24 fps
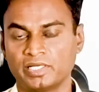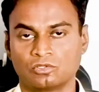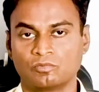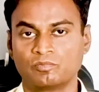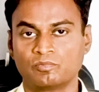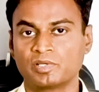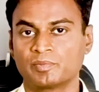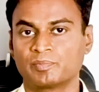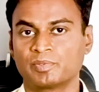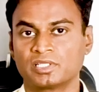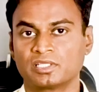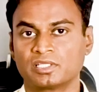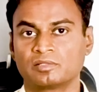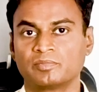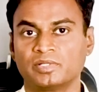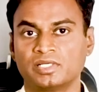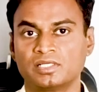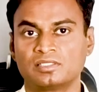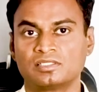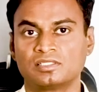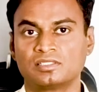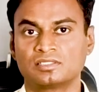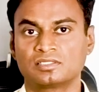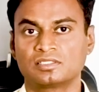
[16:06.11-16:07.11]
Homeopathic
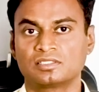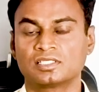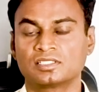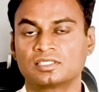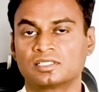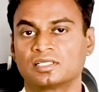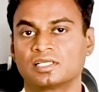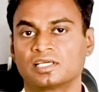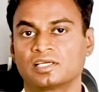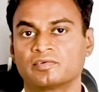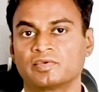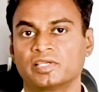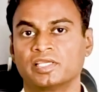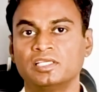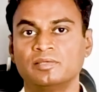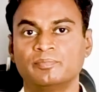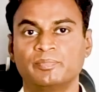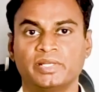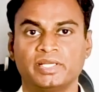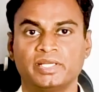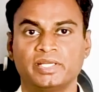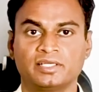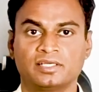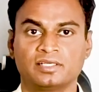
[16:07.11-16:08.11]
medicines doesn't have any
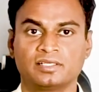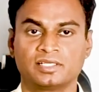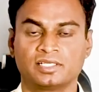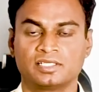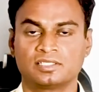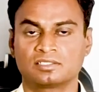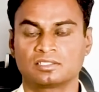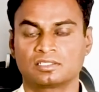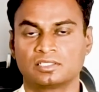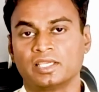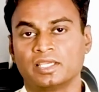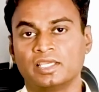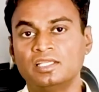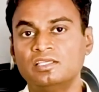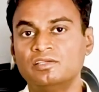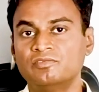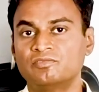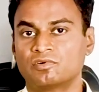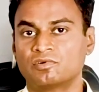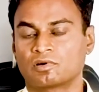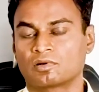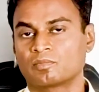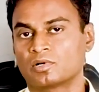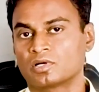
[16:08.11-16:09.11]
patent rights. Any
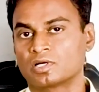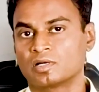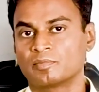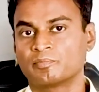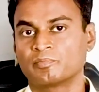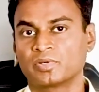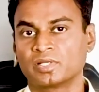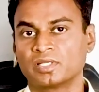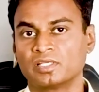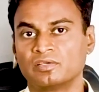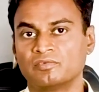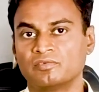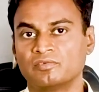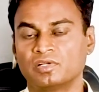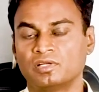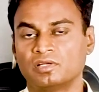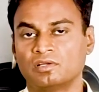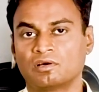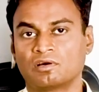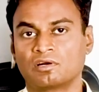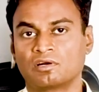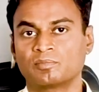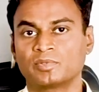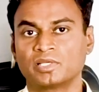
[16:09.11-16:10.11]
pharma company will
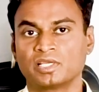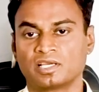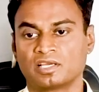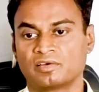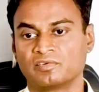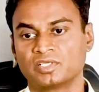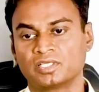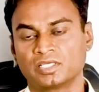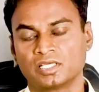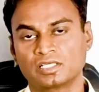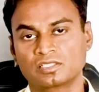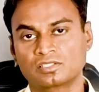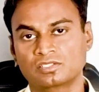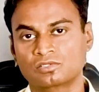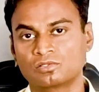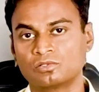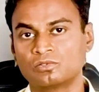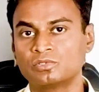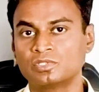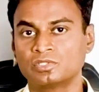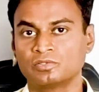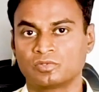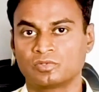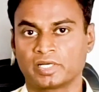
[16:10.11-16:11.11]
not be having
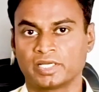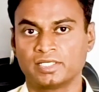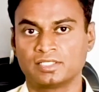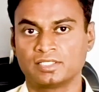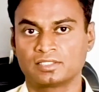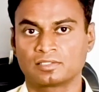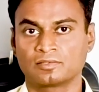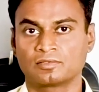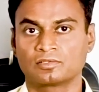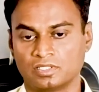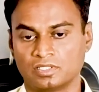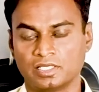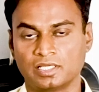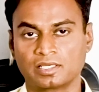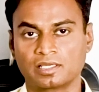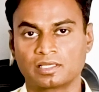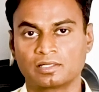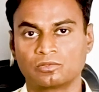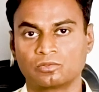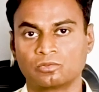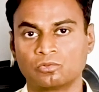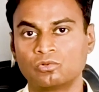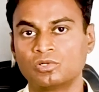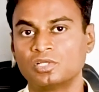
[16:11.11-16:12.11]
exclusive rights. They
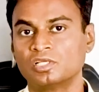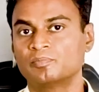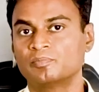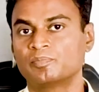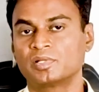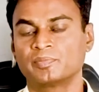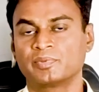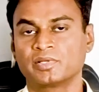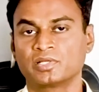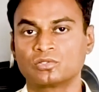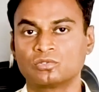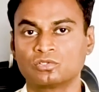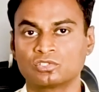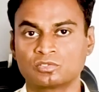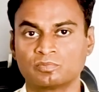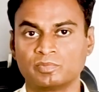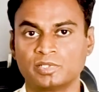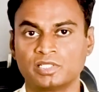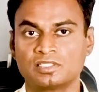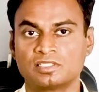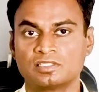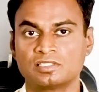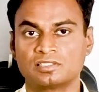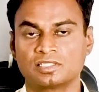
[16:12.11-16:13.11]
can only prepare those
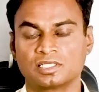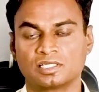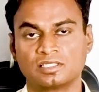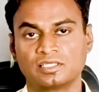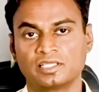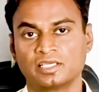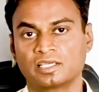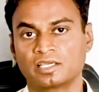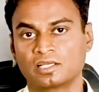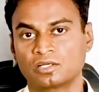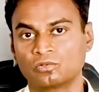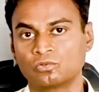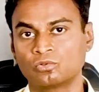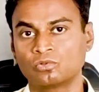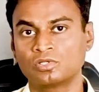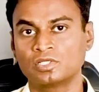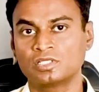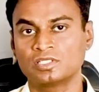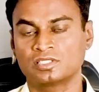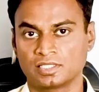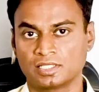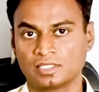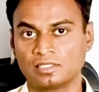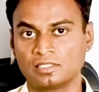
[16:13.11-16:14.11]
medicines and they can only
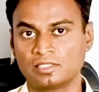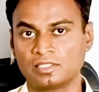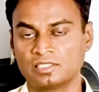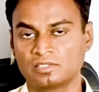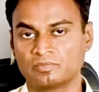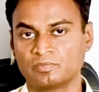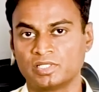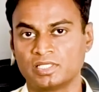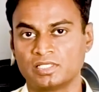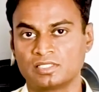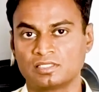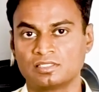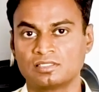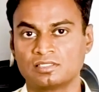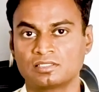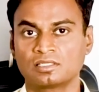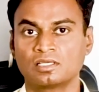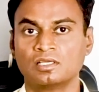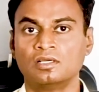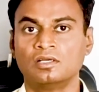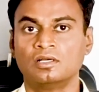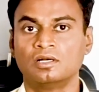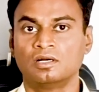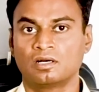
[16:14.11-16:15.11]
sell these medicines
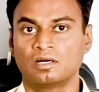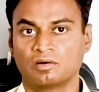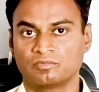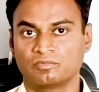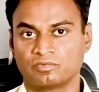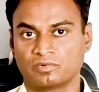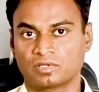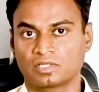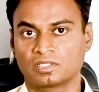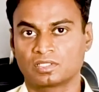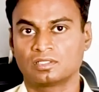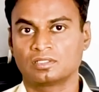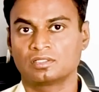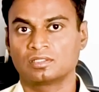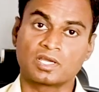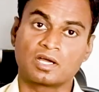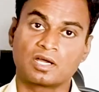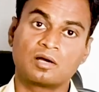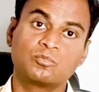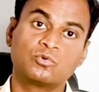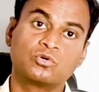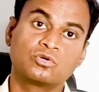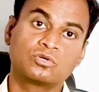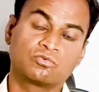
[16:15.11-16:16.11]
for the
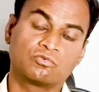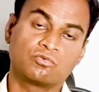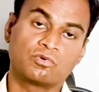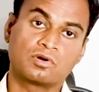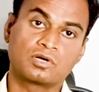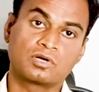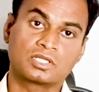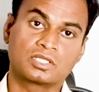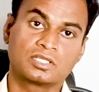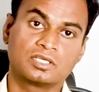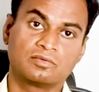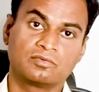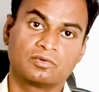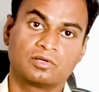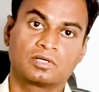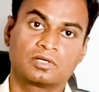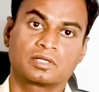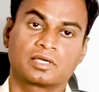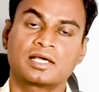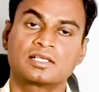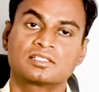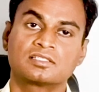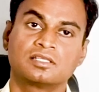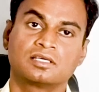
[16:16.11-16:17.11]
amount what they want.
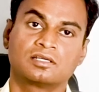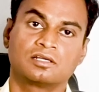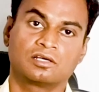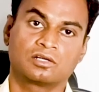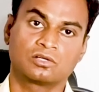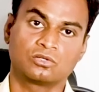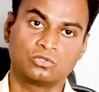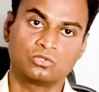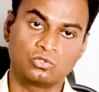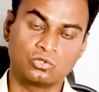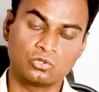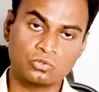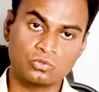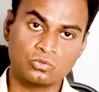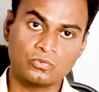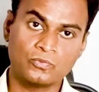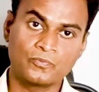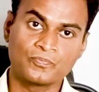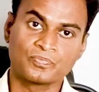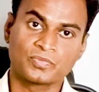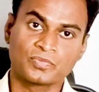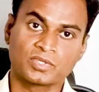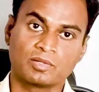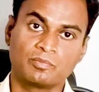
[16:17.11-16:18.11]
As there are
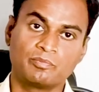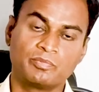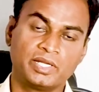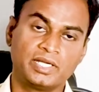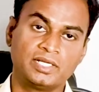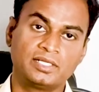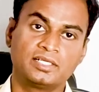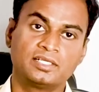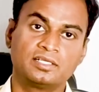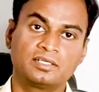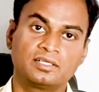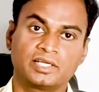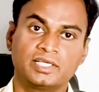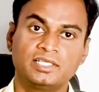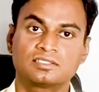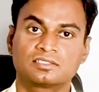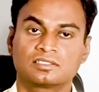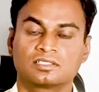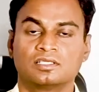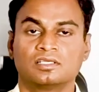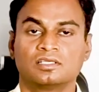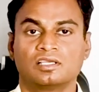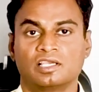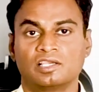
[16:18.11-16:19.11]
no patent rights,
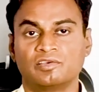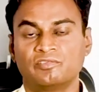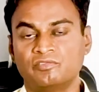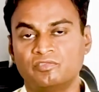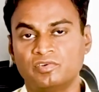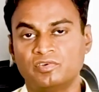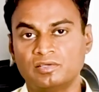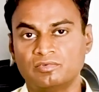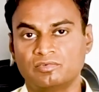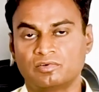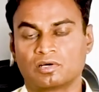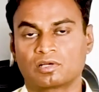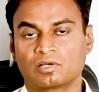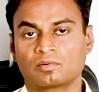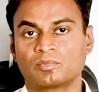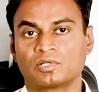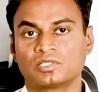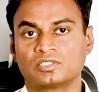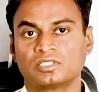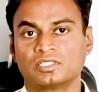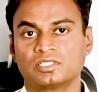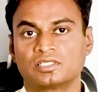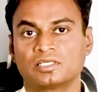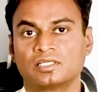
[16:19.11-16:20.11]
every
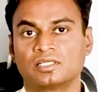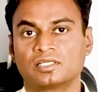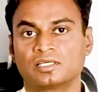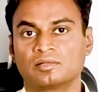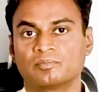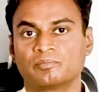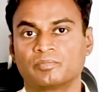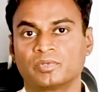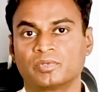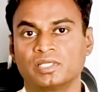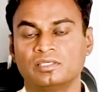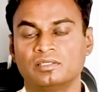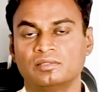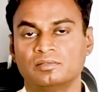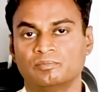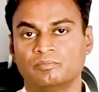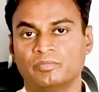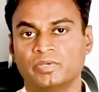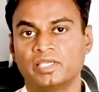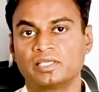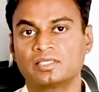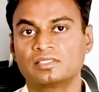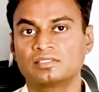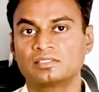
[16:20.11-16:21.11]
pharmaceutical company
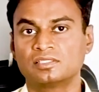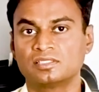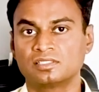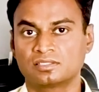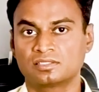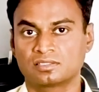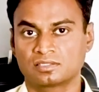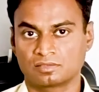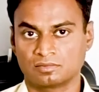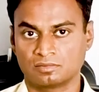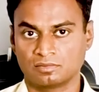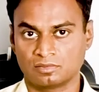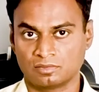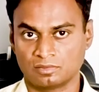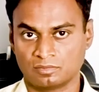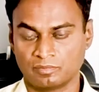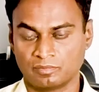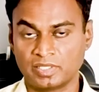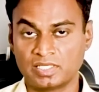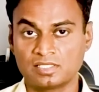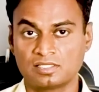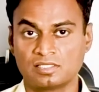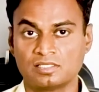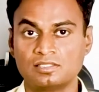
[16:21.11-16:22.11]
makes these
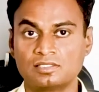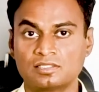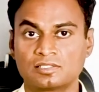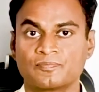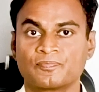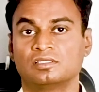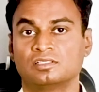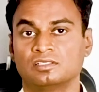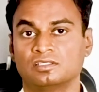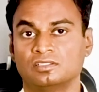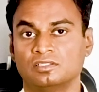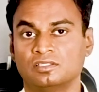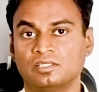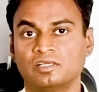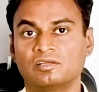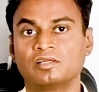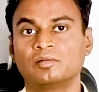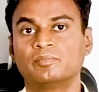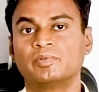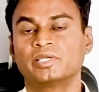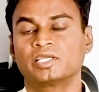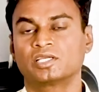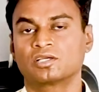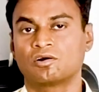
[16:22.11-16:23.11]
medicines. There
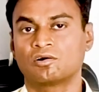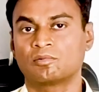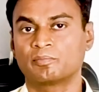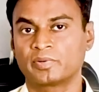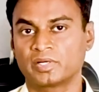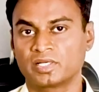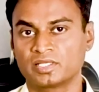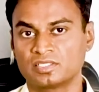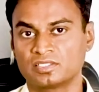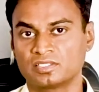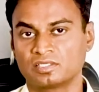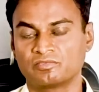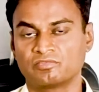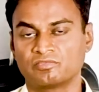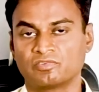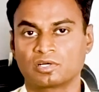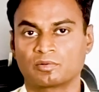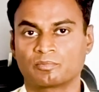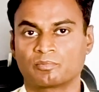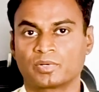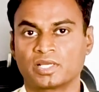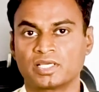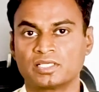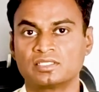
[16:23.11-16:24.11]
will be competition
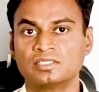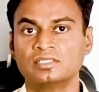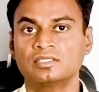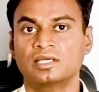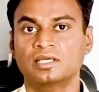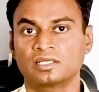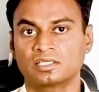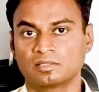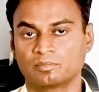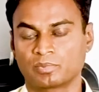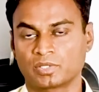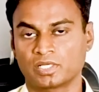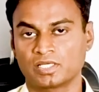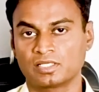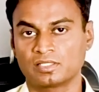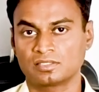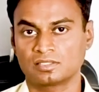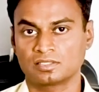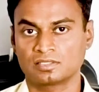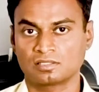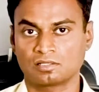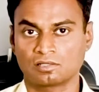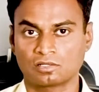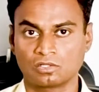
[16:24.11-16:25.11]
for pricing and the
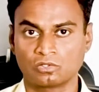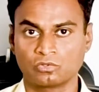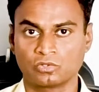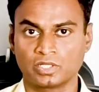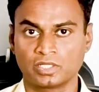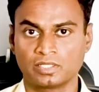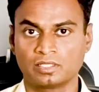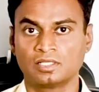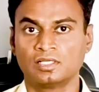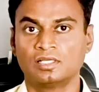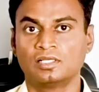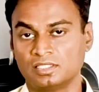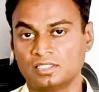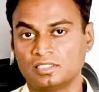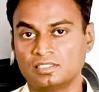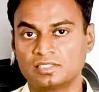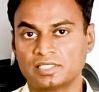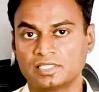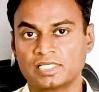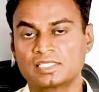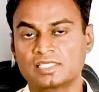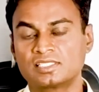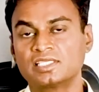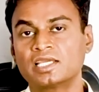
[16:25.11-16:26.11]
prices are lowered. It is
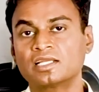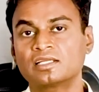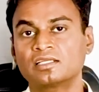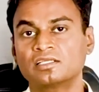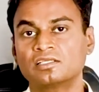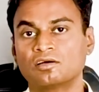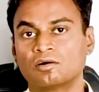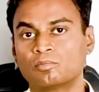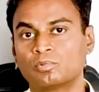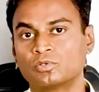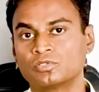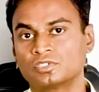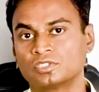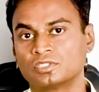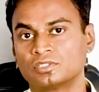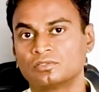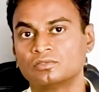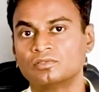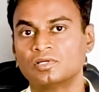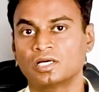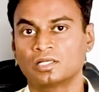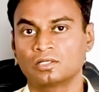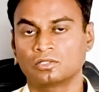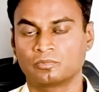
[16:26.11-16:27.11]
exactly opposite
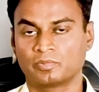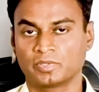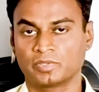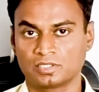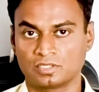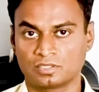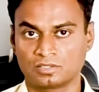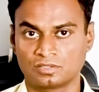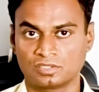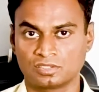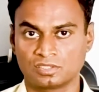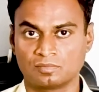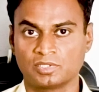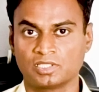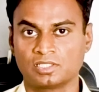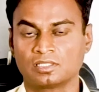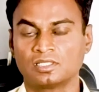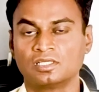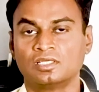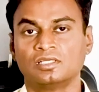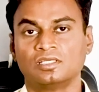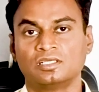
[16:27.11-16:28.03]
to allopathic treatment.